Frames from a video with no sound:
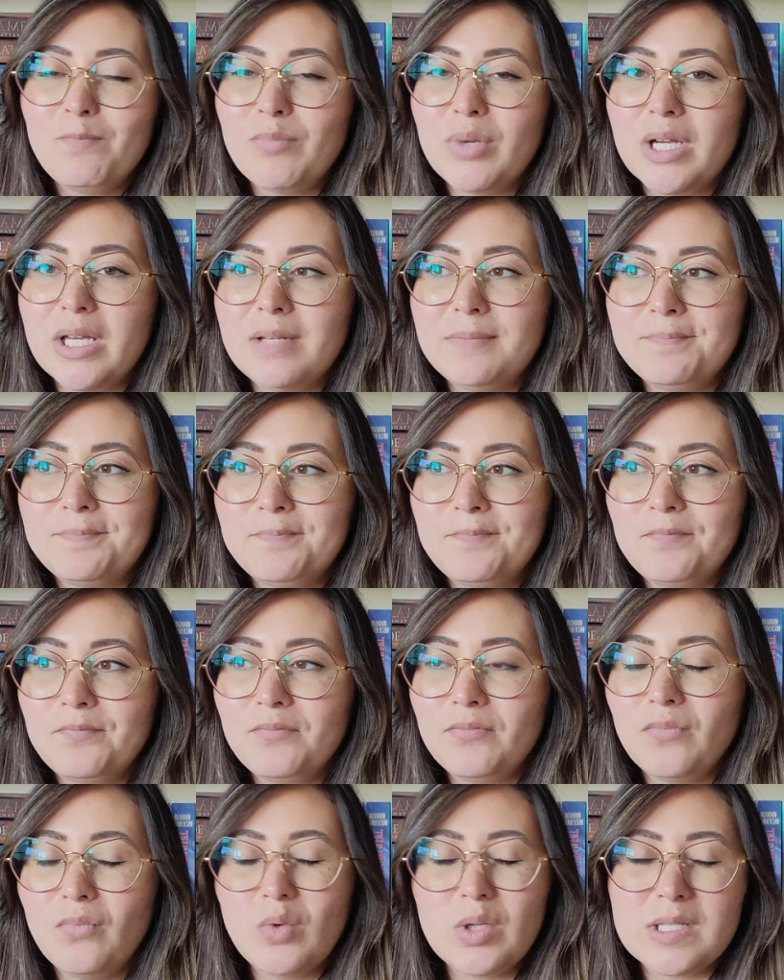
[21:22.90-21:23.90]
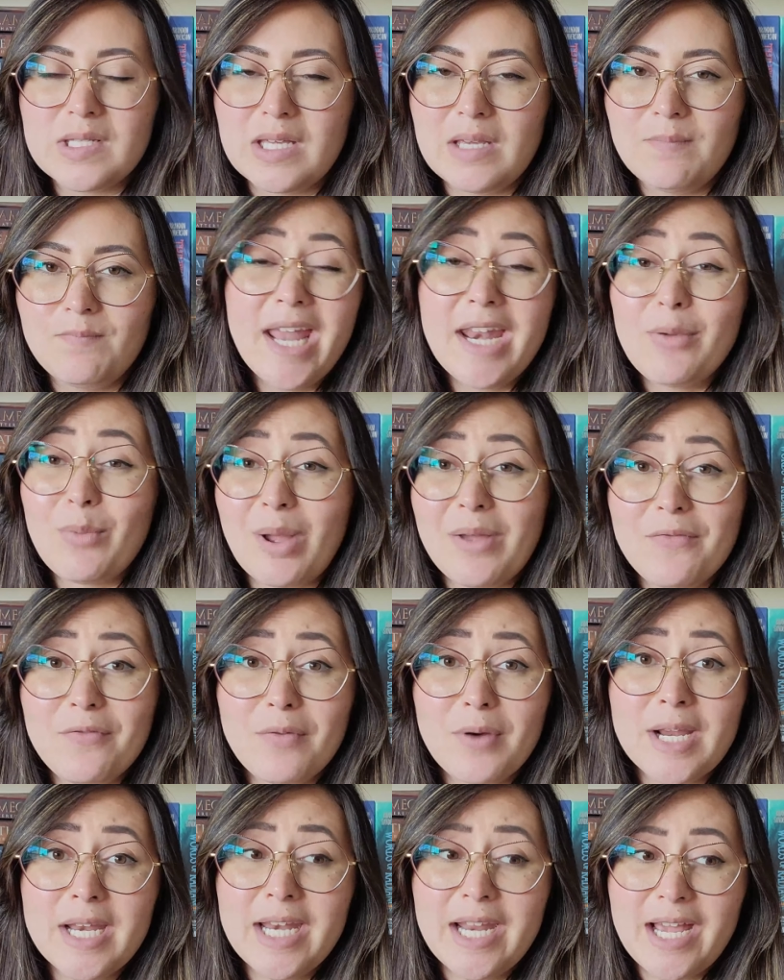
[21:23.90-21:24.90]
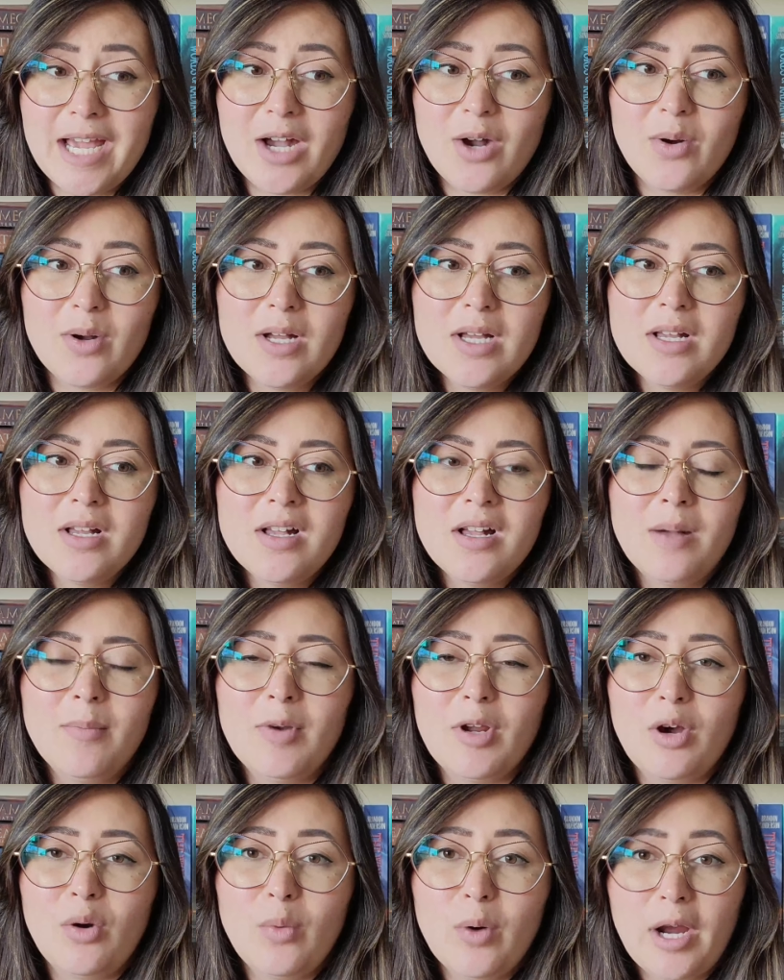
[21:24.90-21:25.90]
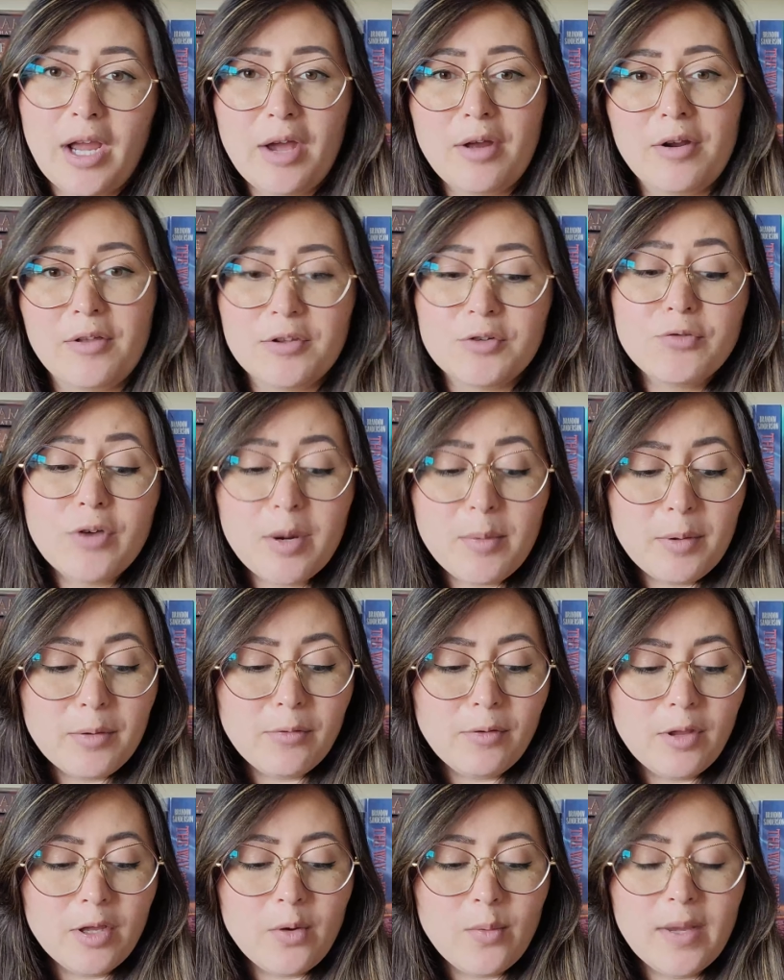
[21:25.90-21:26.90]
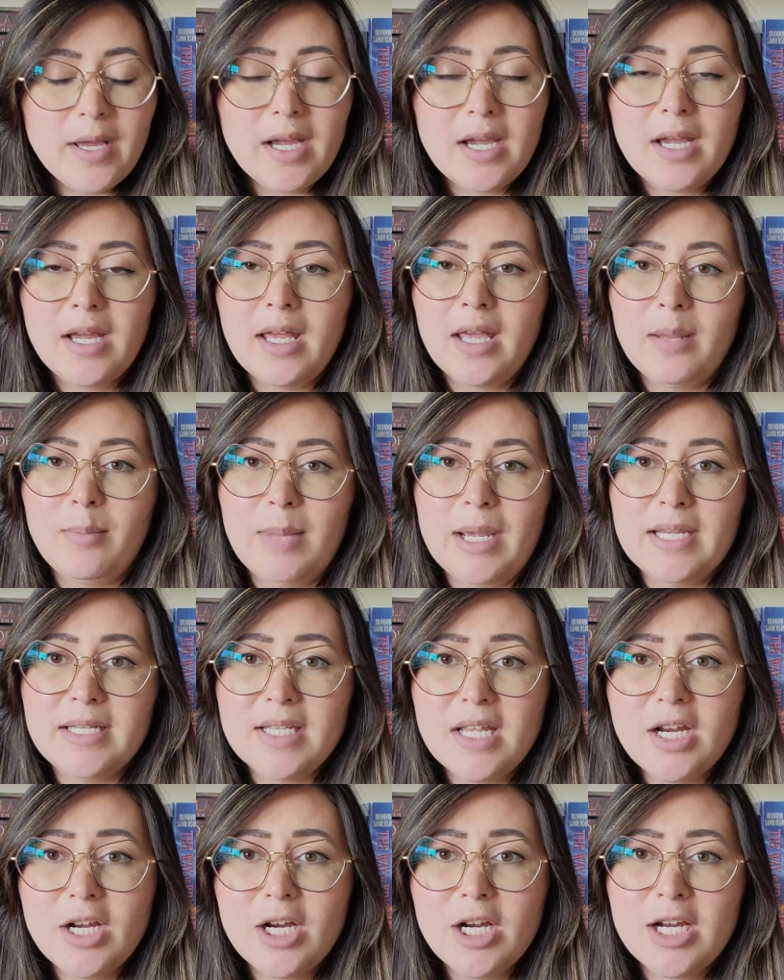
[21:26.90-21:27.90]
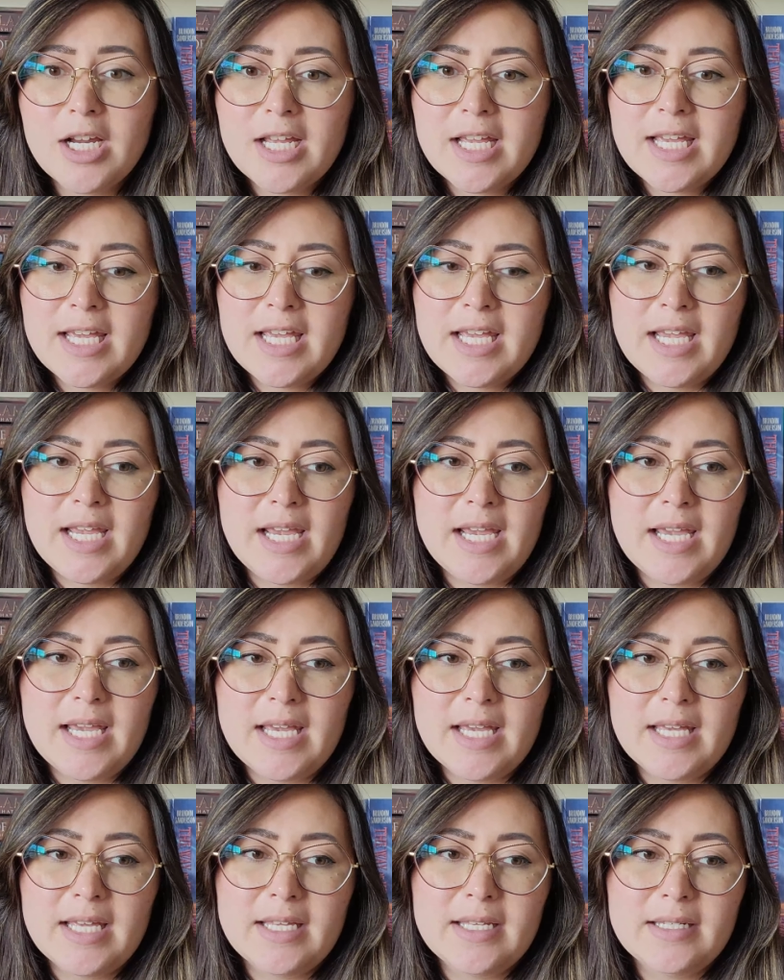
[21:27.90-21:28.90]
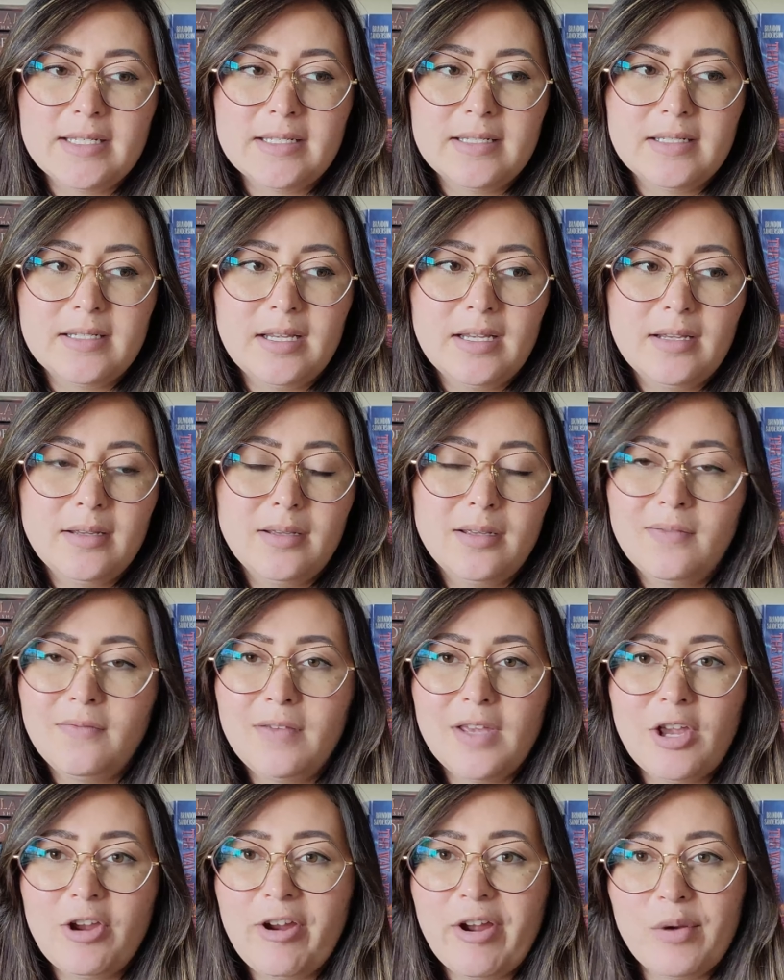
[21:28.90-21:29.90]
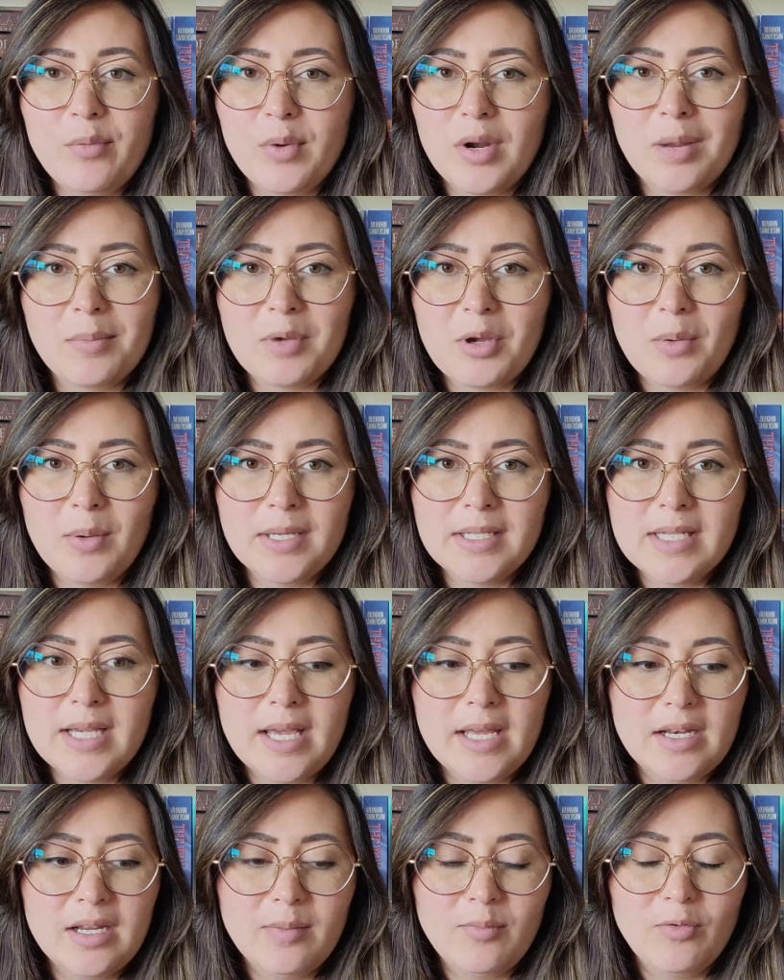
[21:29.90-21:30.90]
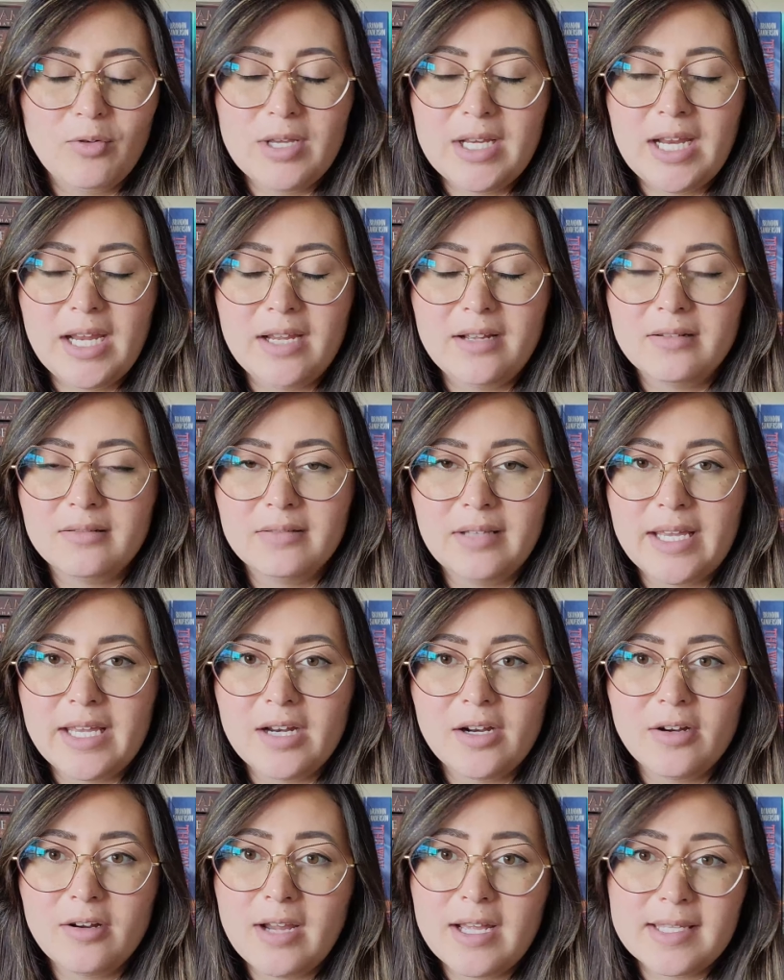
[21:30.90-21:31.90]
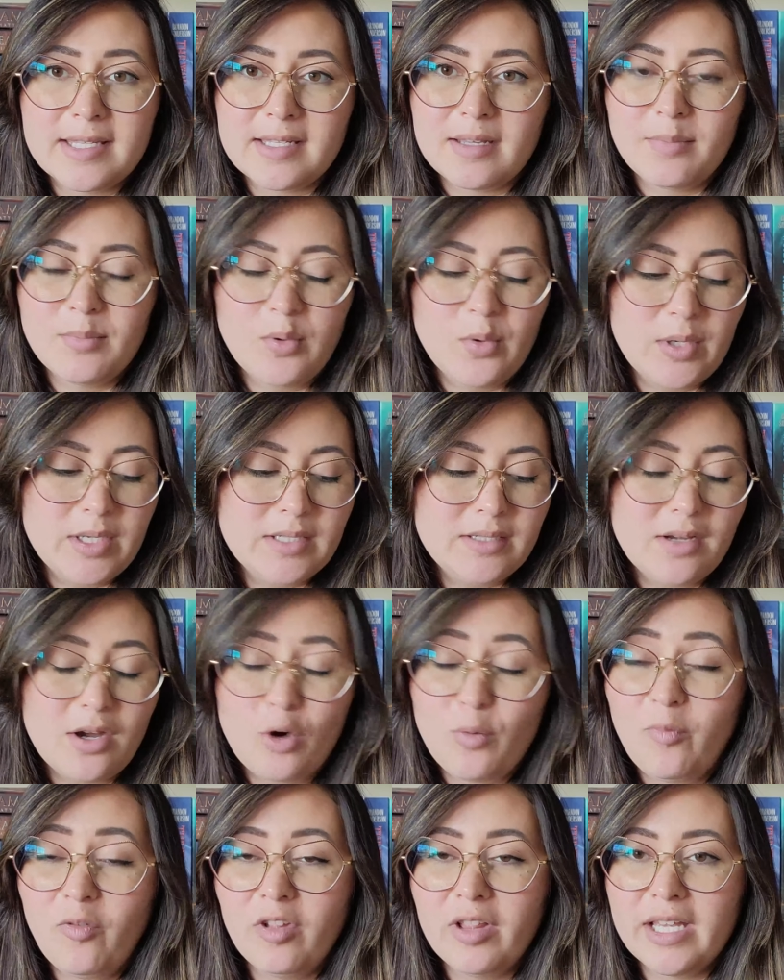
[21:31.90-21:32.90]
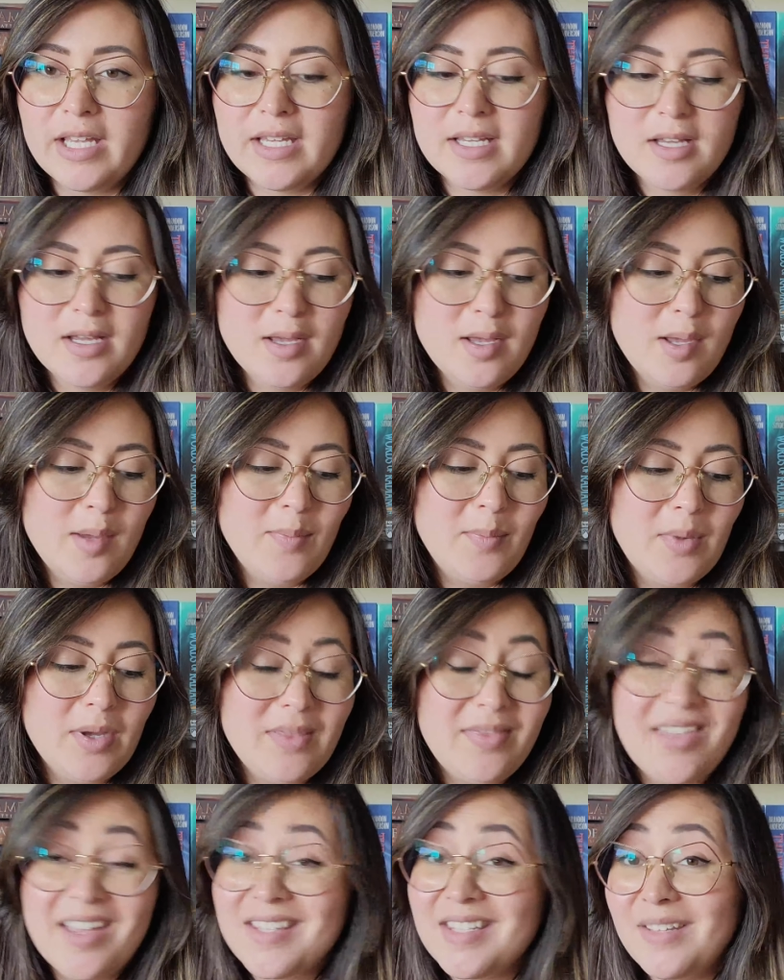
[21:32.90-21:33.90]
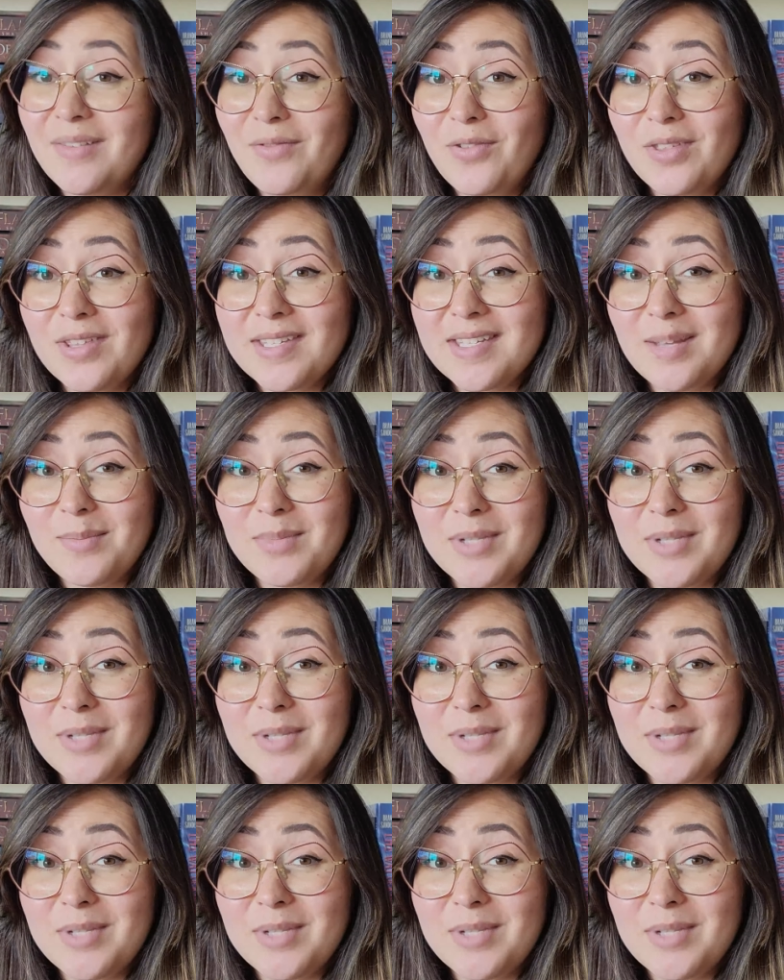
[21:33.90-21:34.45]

but we'll see. Anyway, for right now, I'm gonna go work out on the treadmill really quick and make dinner and figure out what I'm going to end up reading later at some point, hopefully. But that's it for this